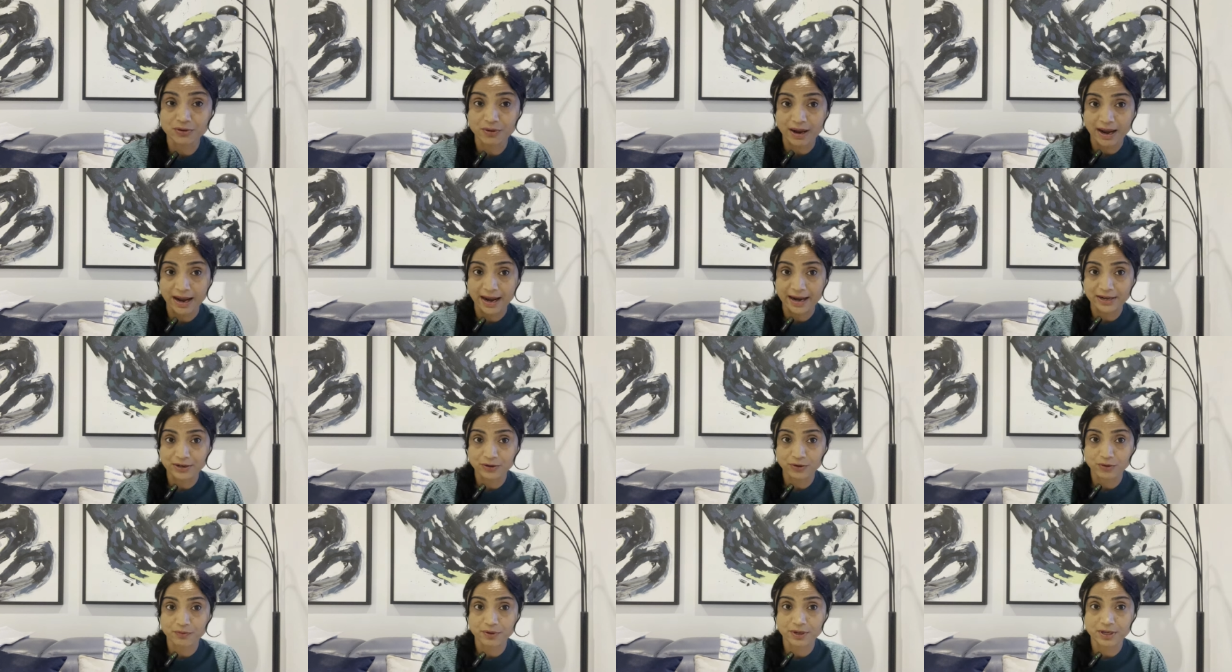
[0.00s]
your
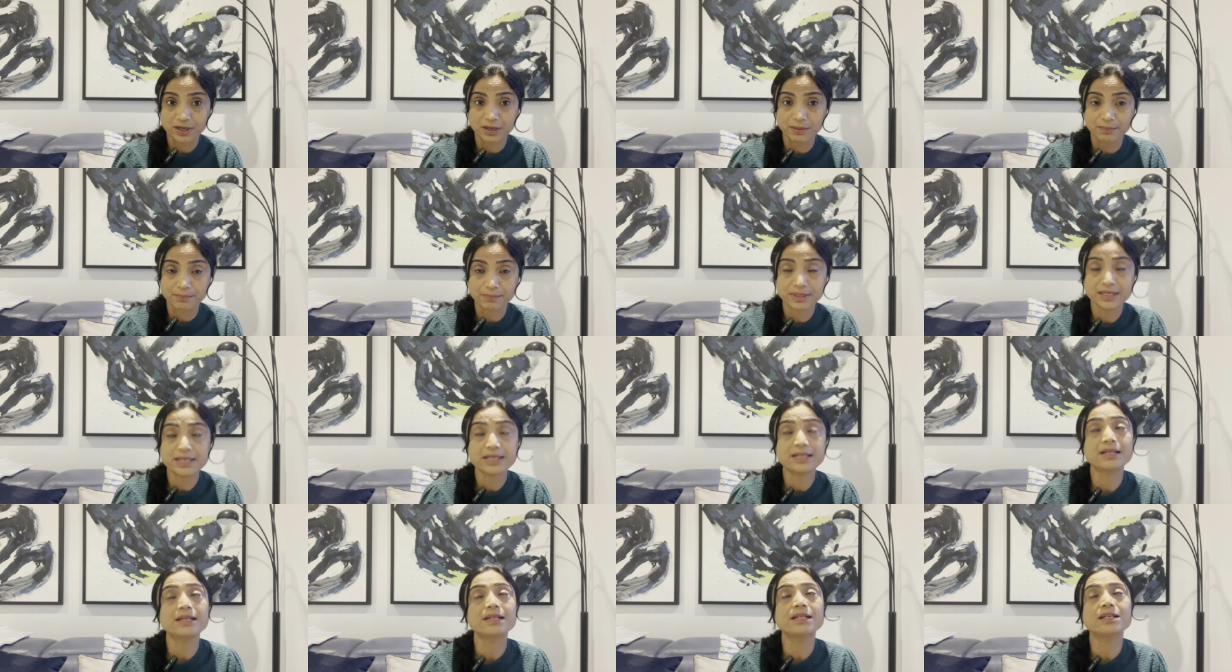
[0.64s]
handover
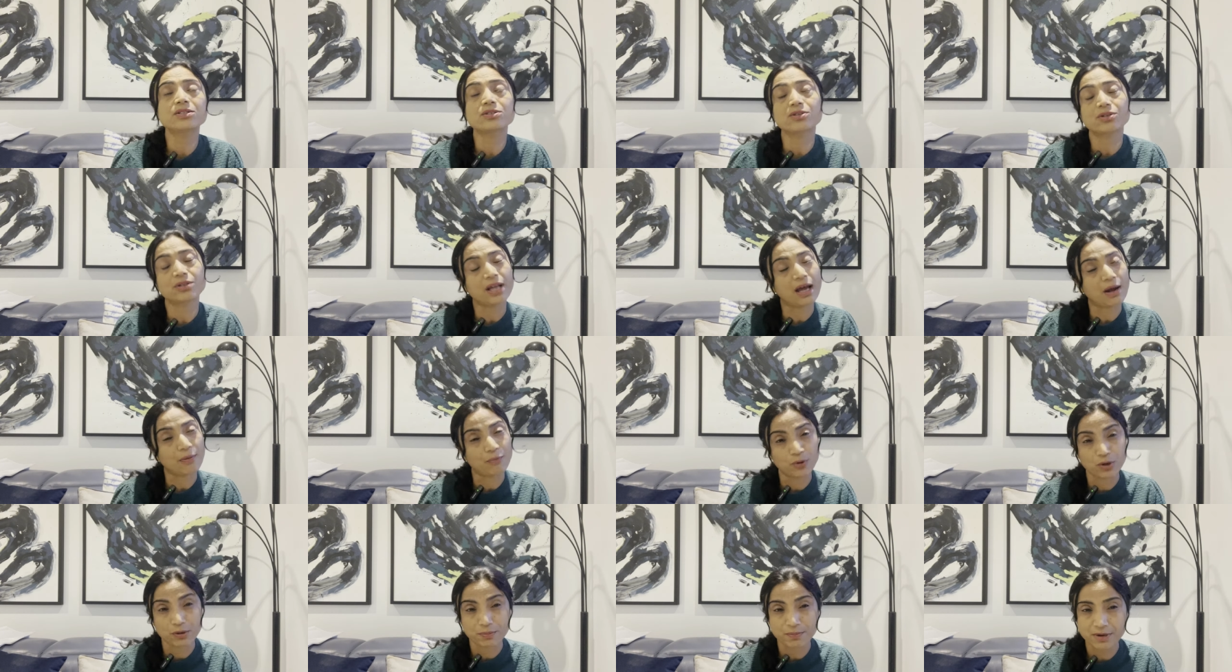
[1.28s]
completely, so
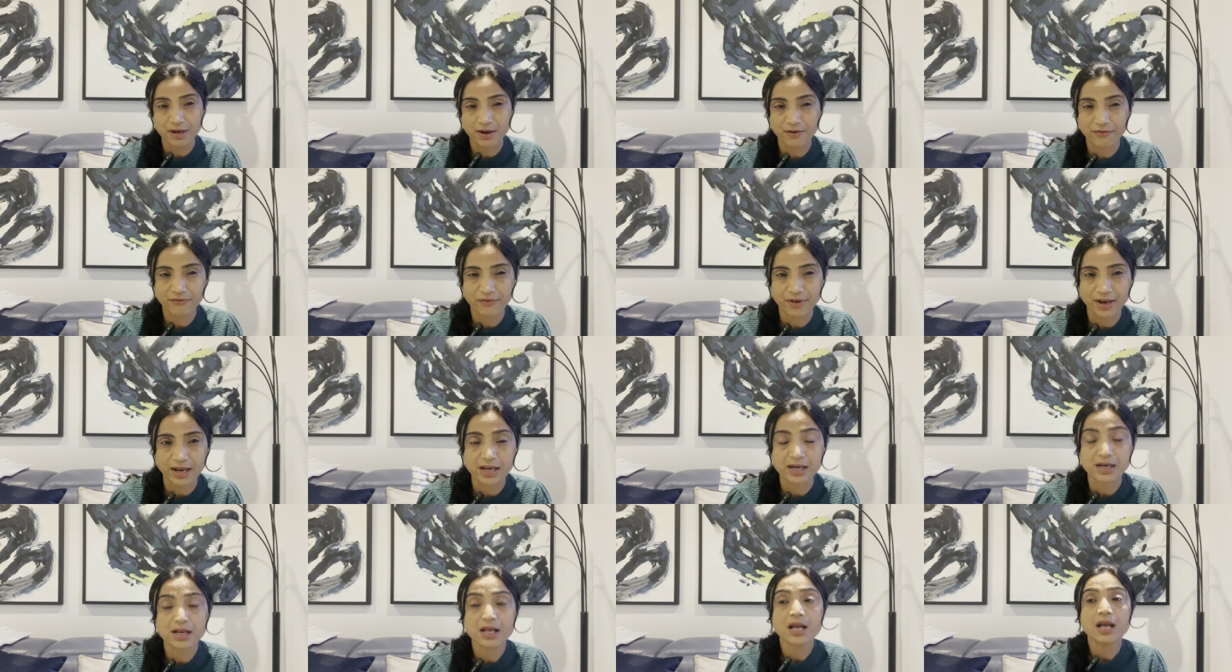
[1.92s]
that would be a
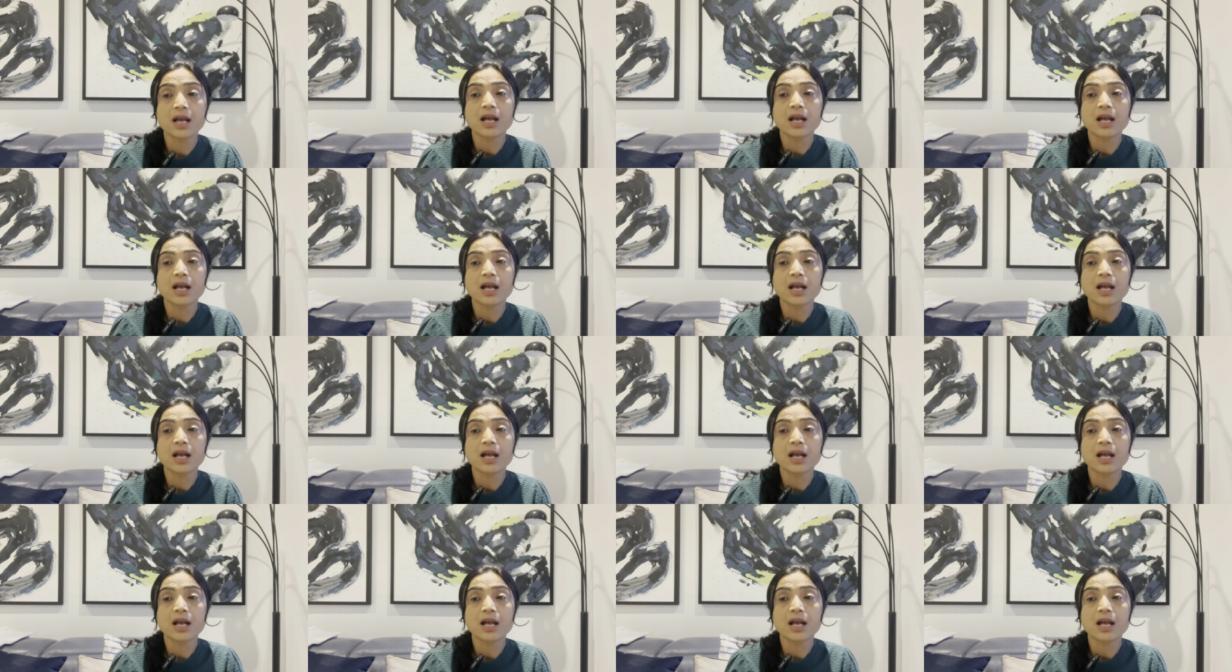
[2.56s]
fail.